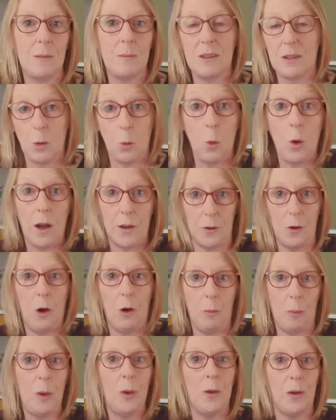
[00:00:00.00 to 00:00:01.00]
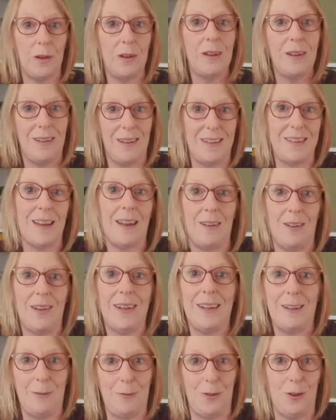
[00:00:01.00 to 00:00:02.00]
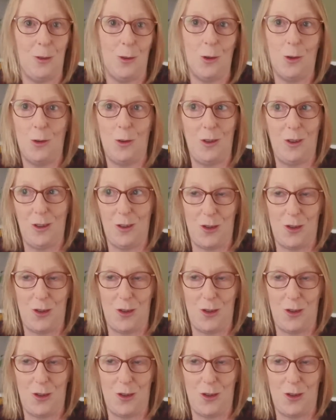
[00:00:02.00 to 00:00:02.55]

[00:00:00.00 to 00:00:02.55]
So why not put a deadline of your